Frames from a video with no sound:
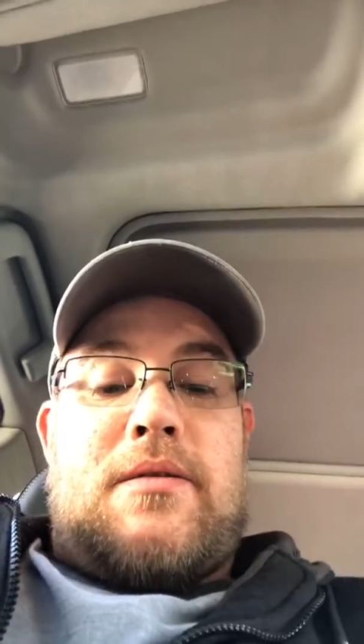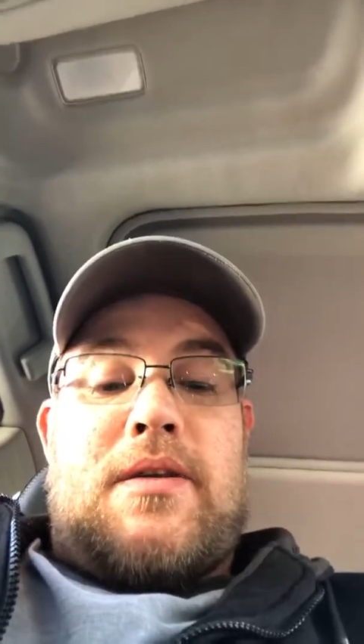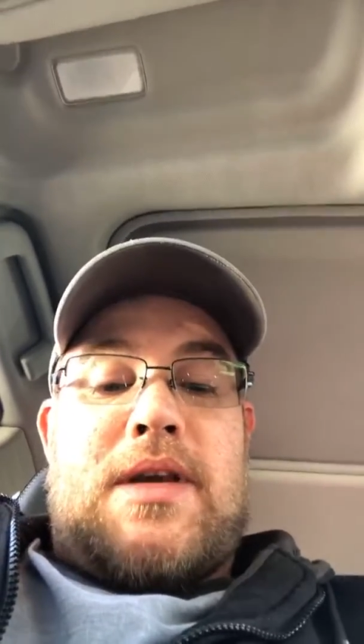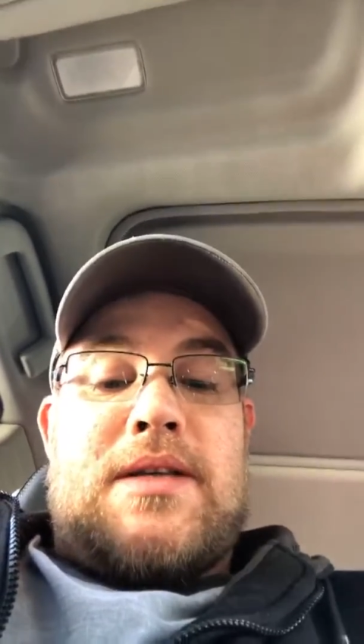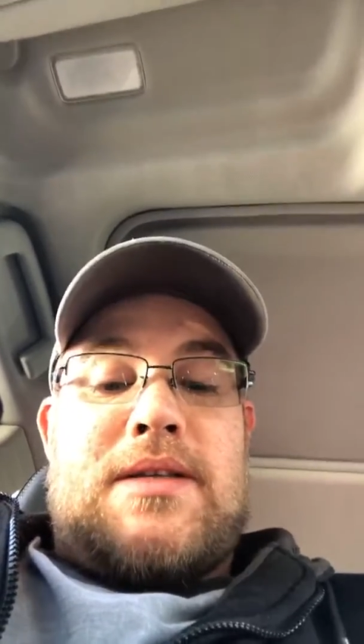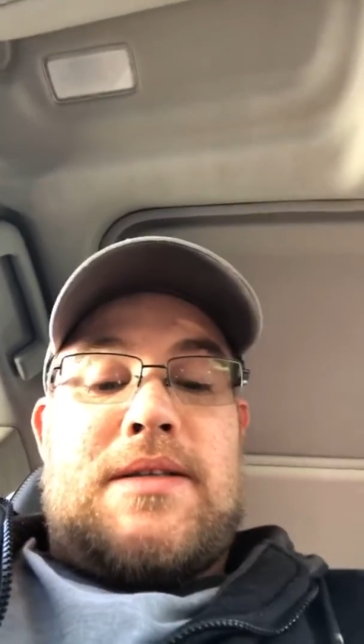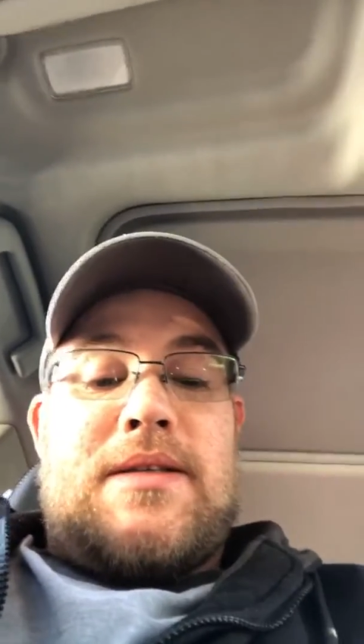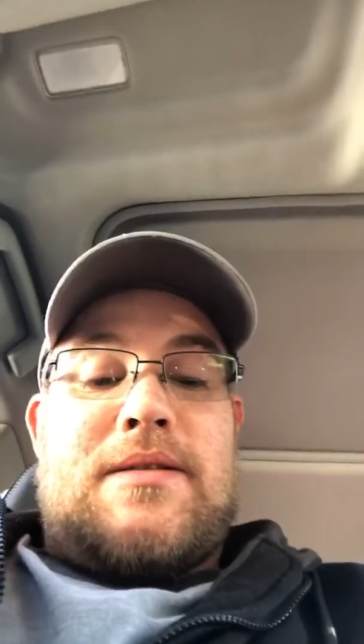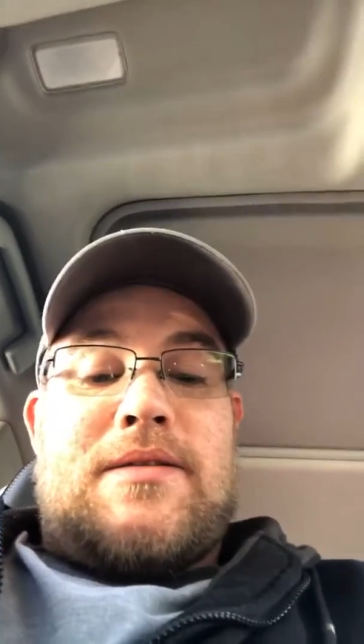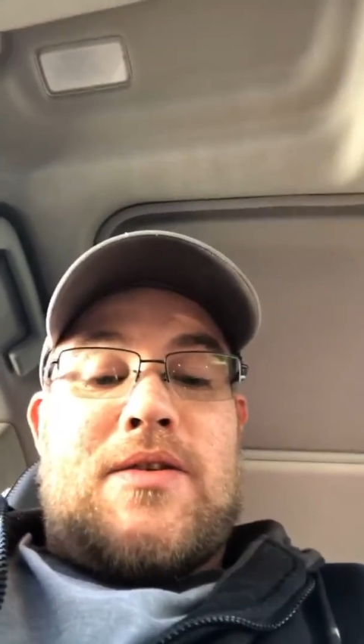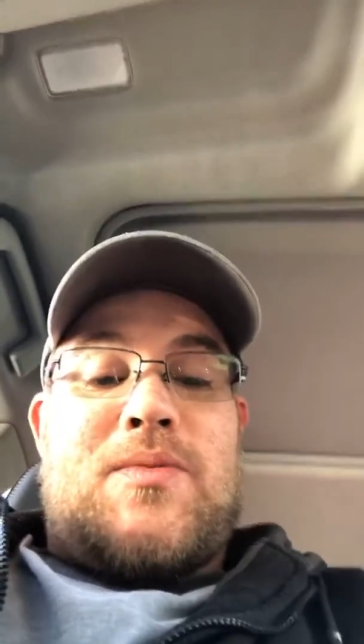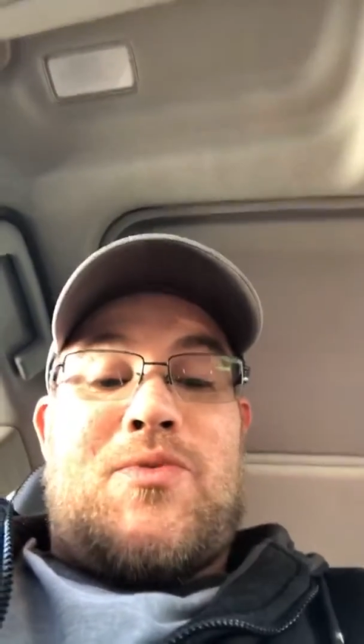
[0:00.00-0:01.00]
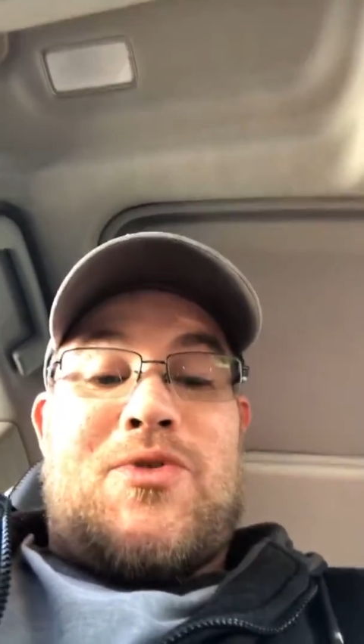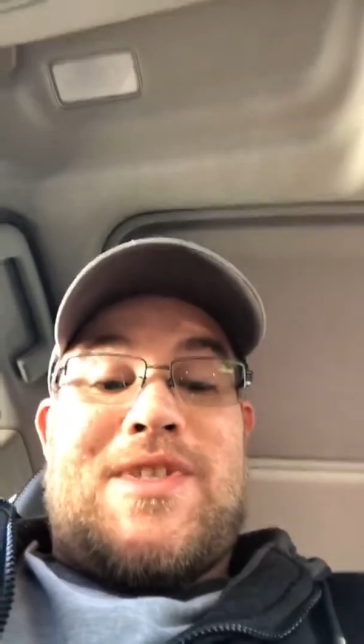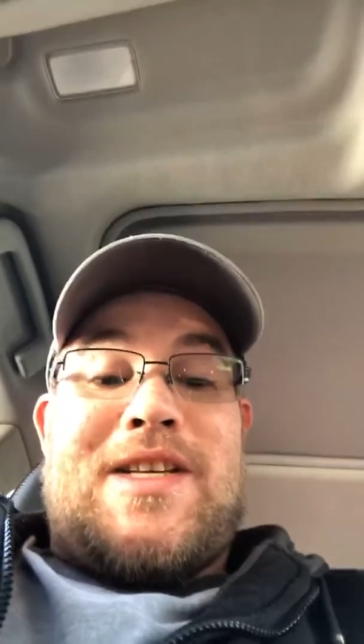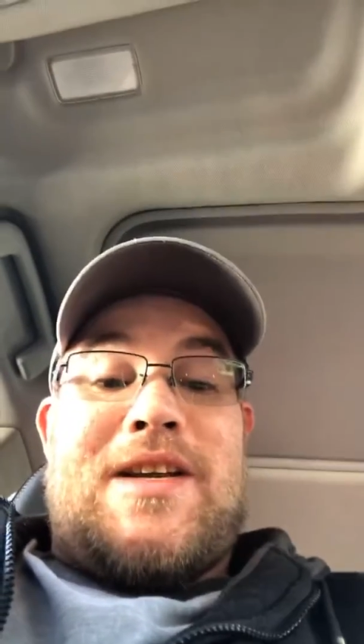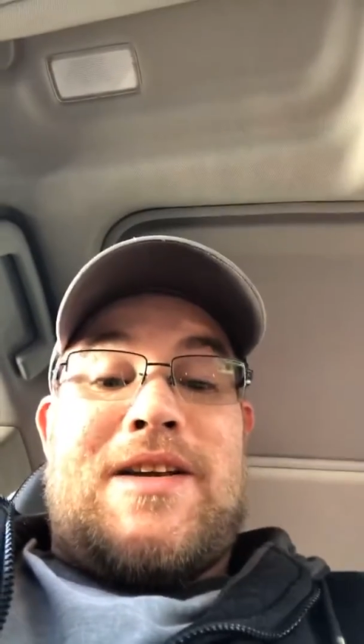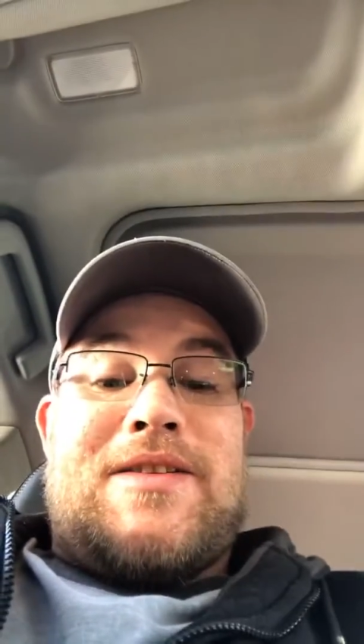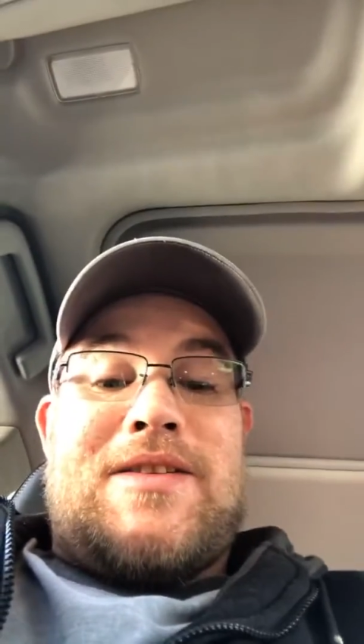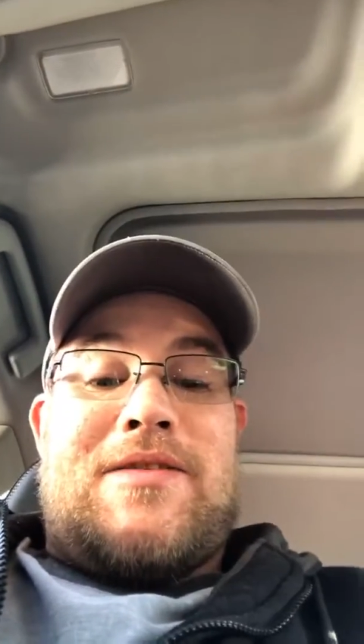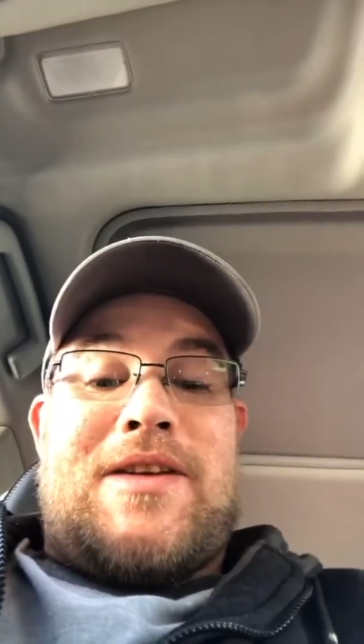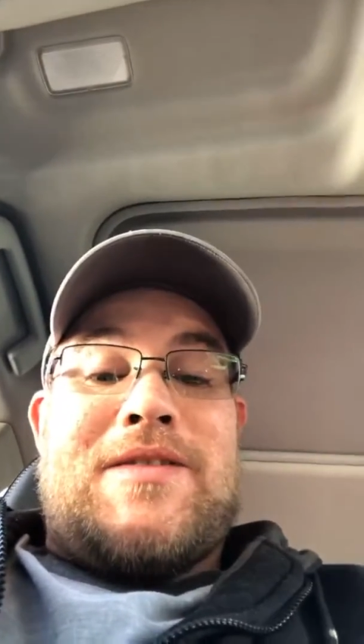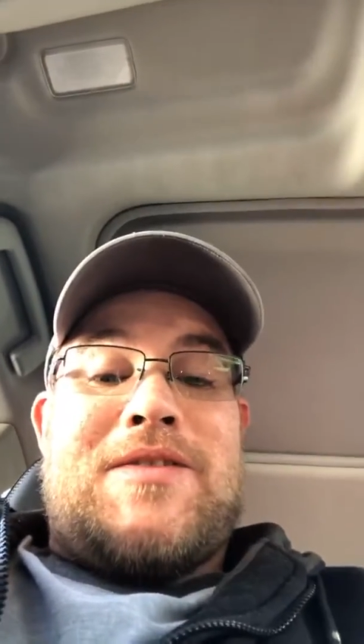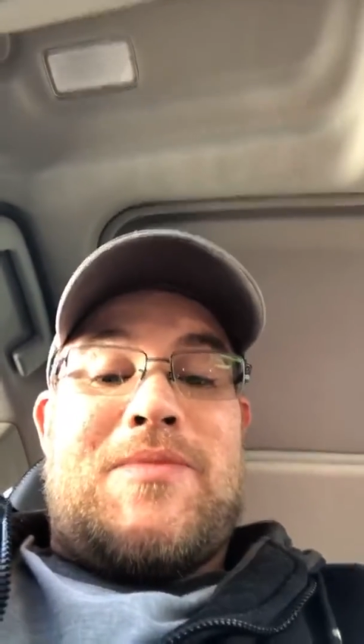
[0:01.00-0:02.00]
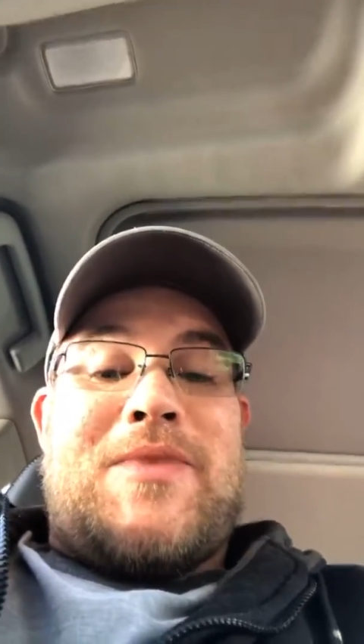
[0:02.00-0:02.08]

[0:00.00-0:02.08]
this proceedings against